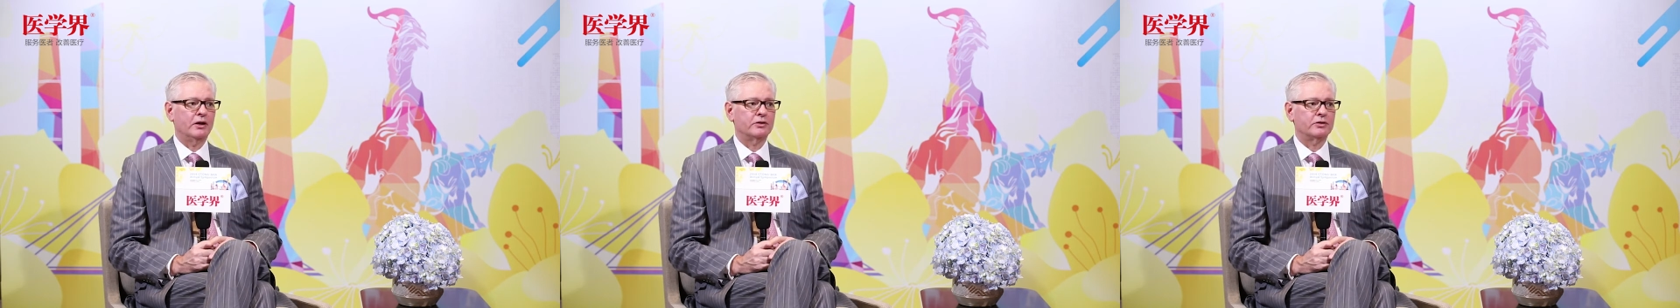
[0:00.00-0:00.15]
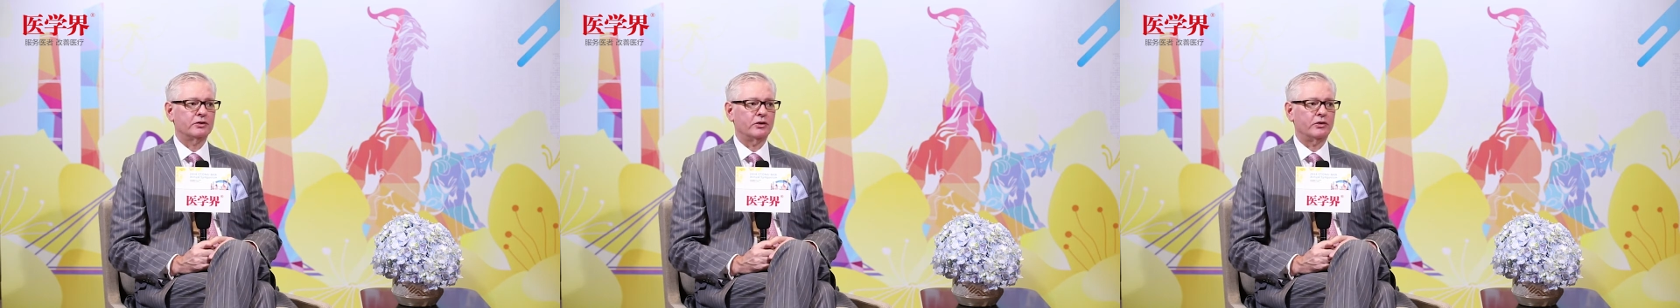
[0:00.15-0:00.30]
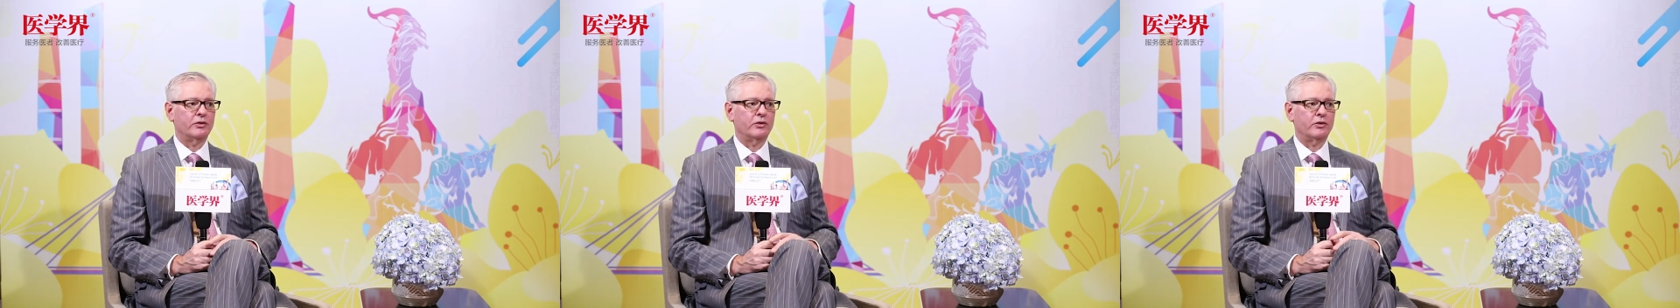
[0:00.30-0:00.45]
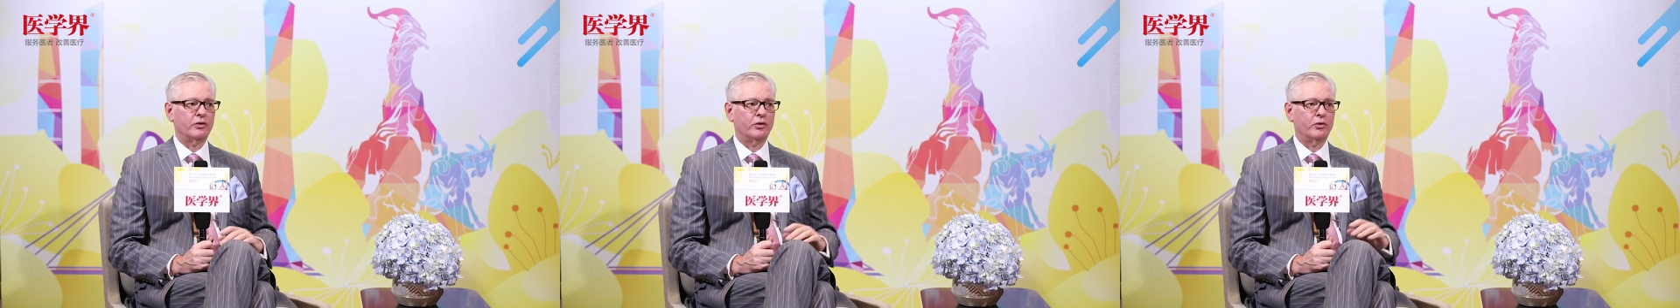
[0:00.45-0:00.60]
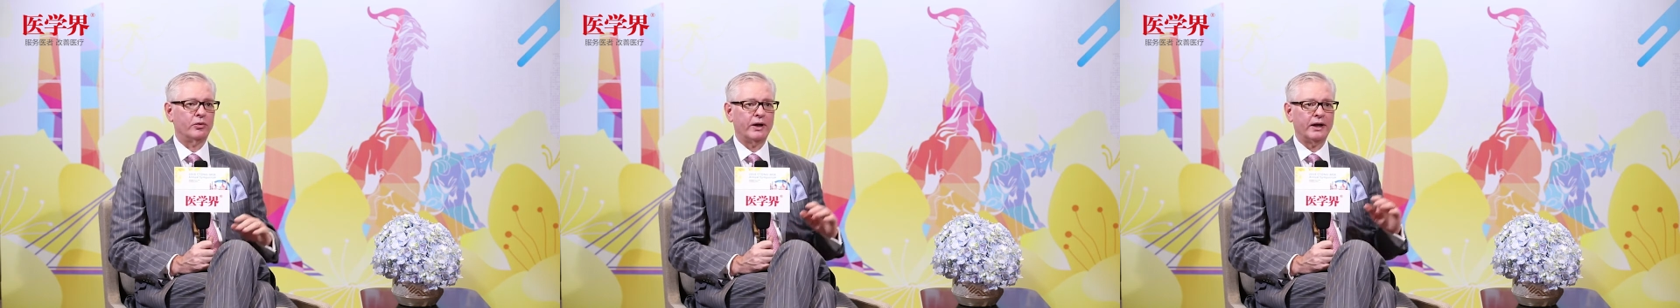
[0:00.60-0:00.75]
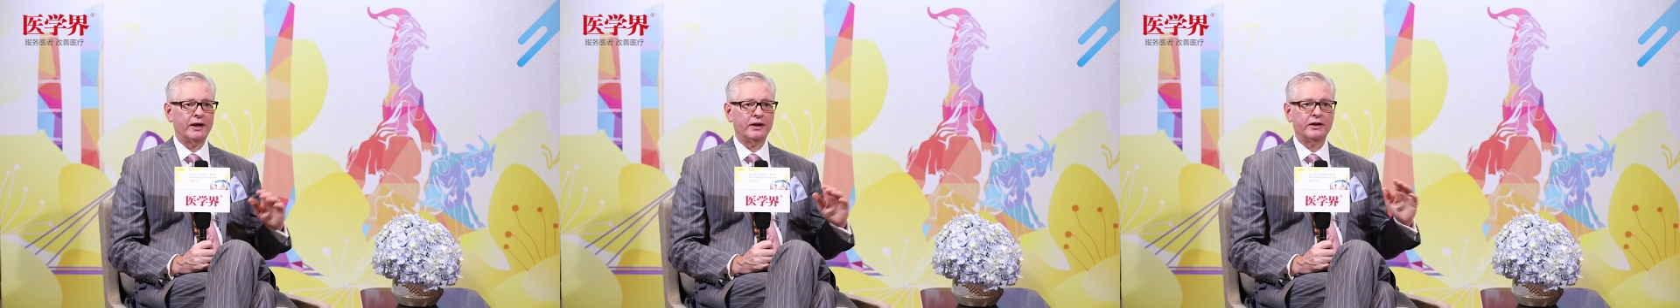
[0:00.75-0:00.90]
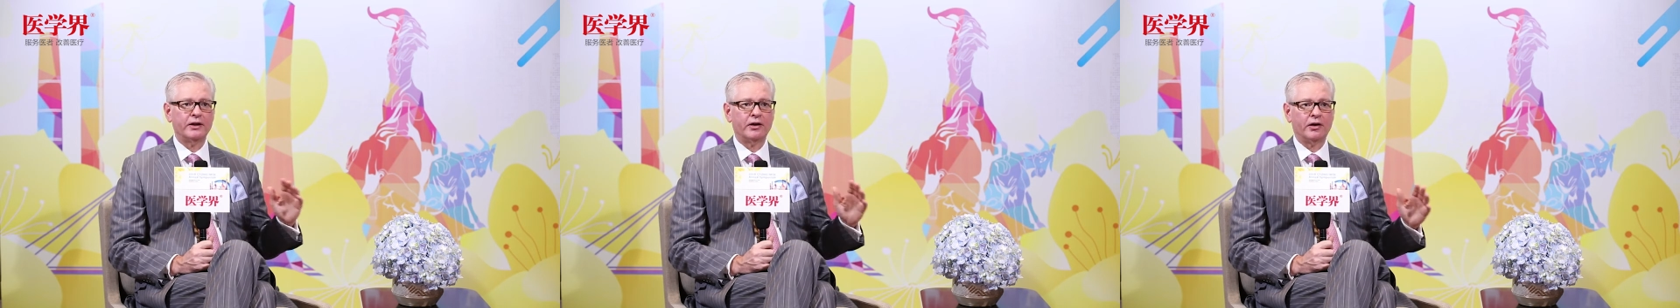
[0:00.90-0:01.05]
So the
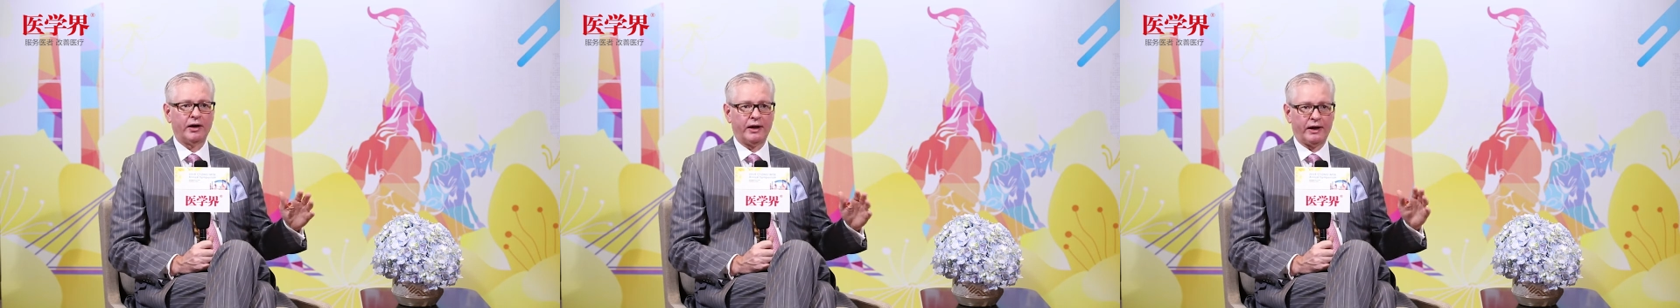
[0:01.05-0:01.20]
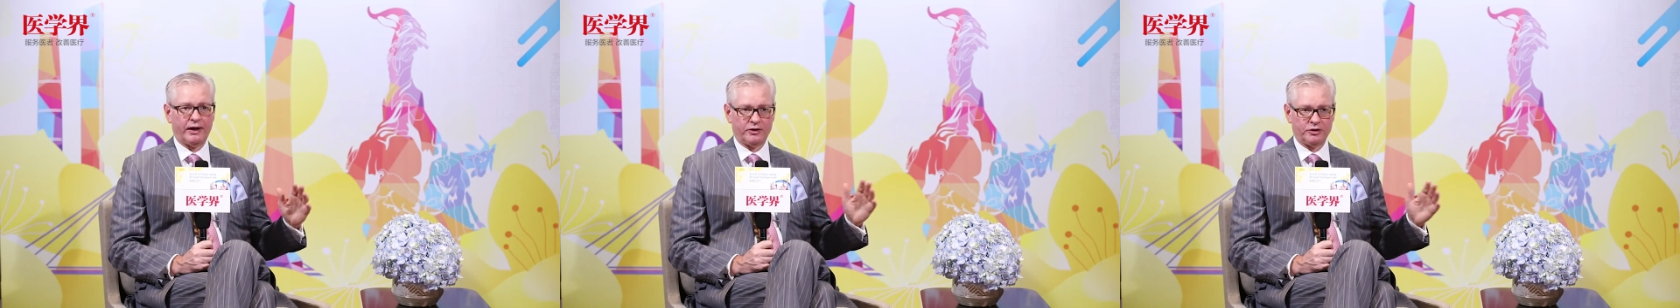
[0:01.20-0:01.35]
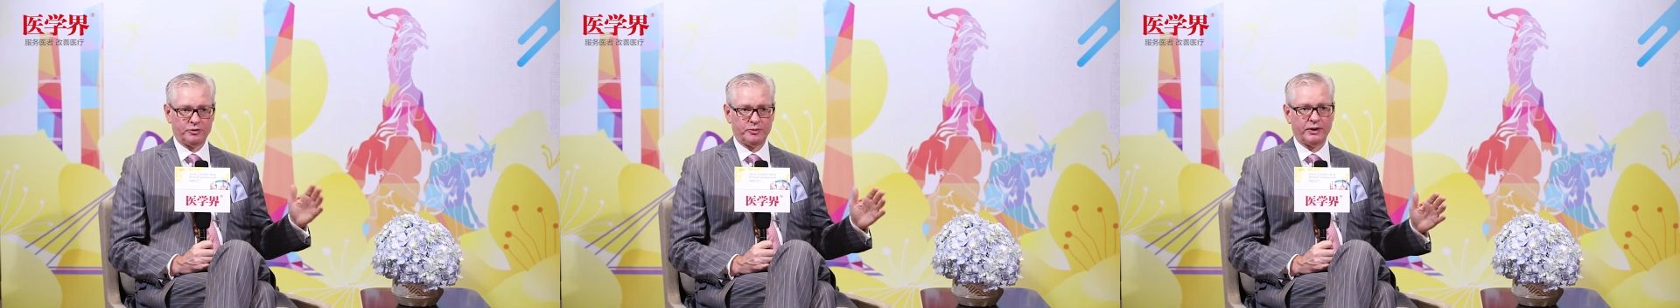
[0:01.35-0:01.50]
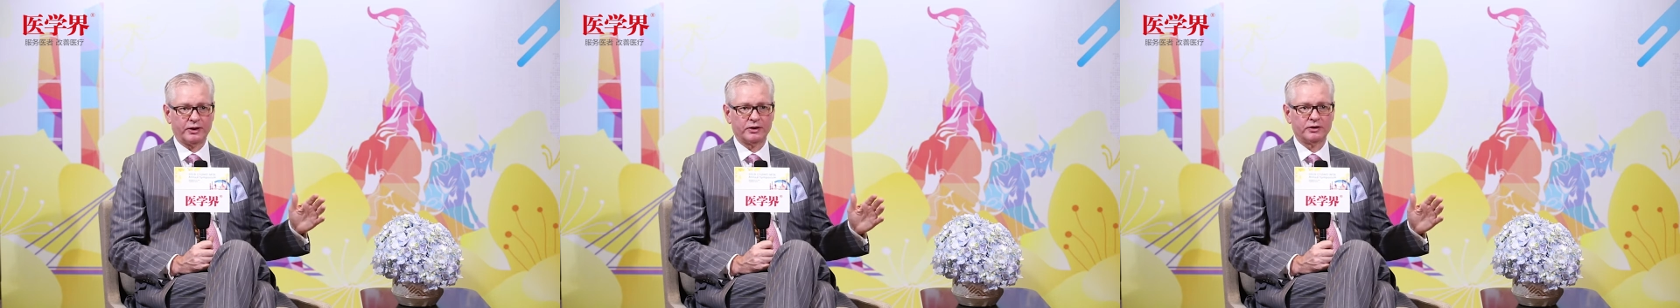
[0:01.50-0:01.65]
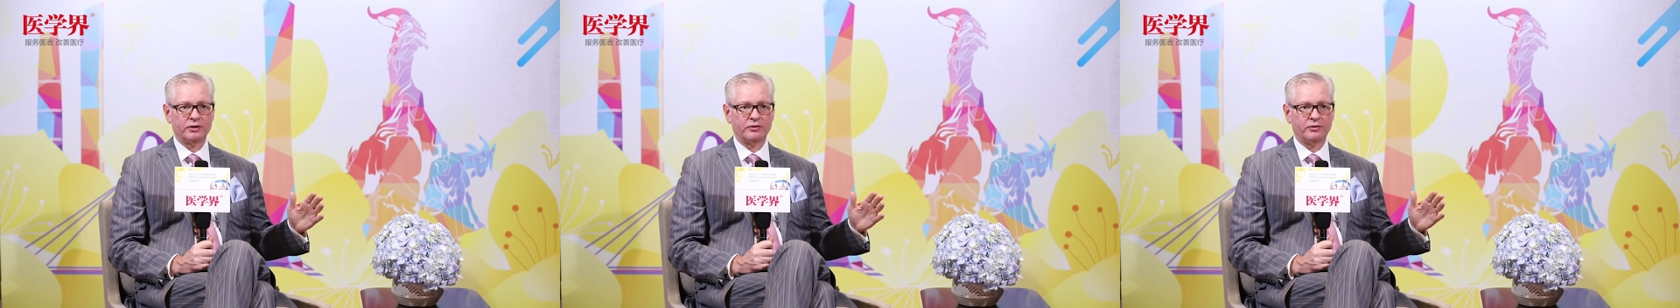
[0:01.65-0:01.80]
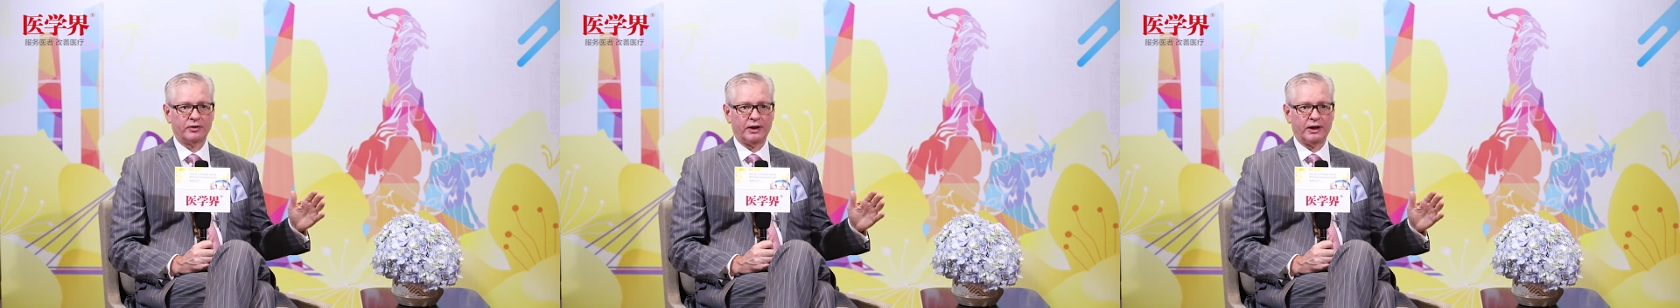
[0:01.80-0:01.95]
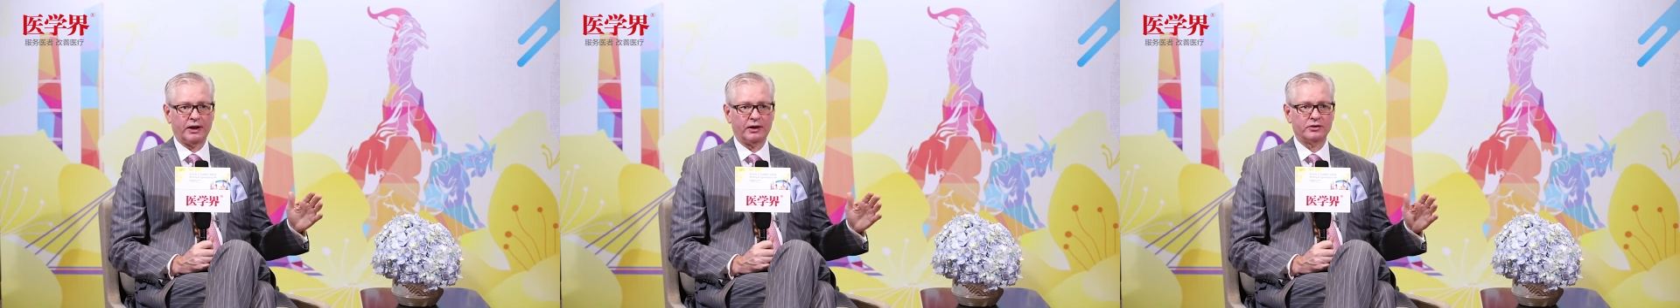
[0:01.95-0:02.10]
hereditary aspects of
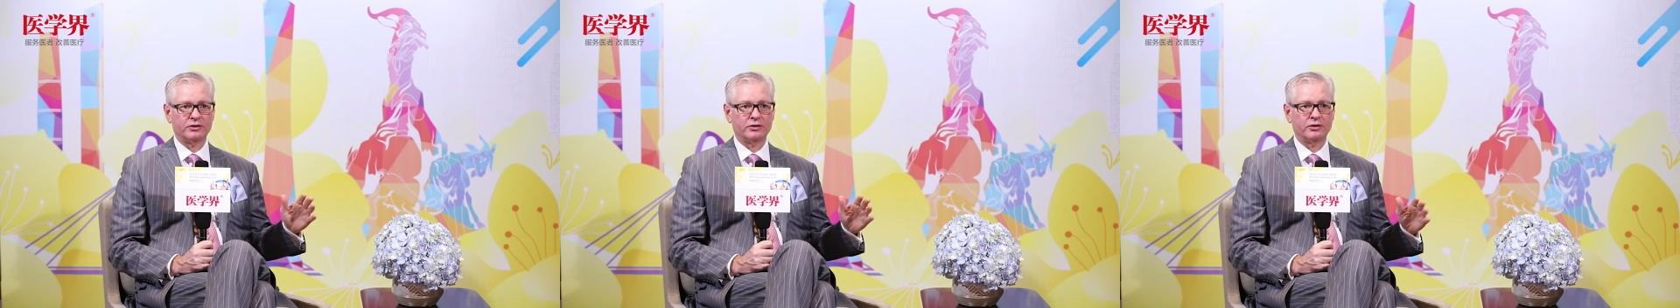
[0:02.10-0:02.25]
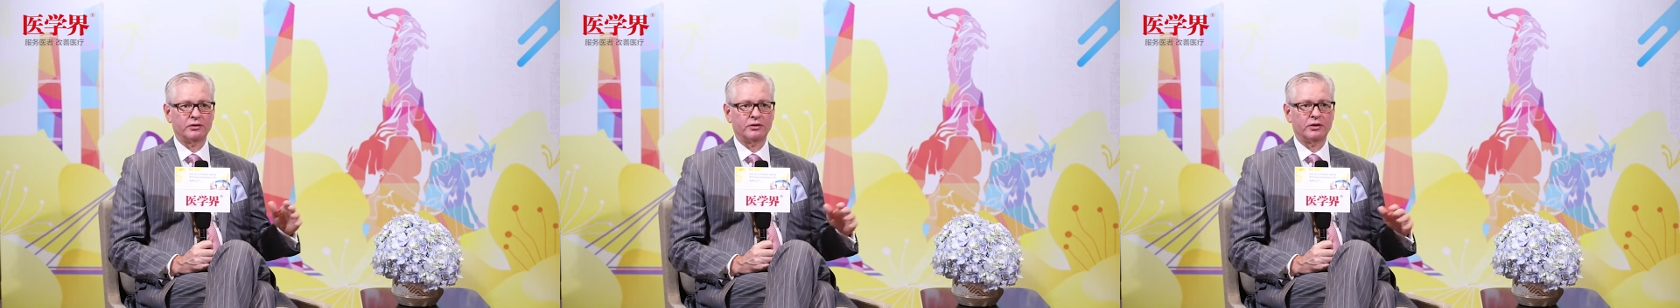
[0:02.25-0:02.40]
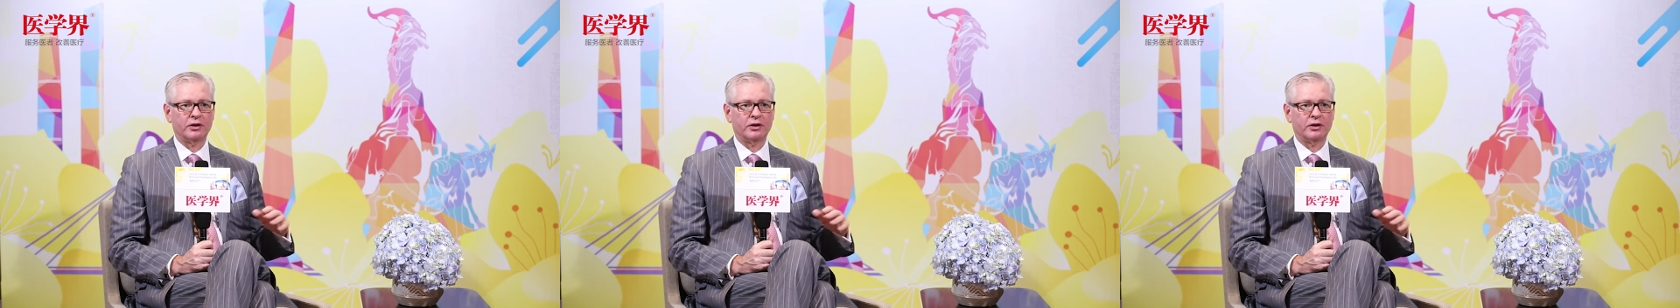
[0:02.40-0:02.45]
cancer,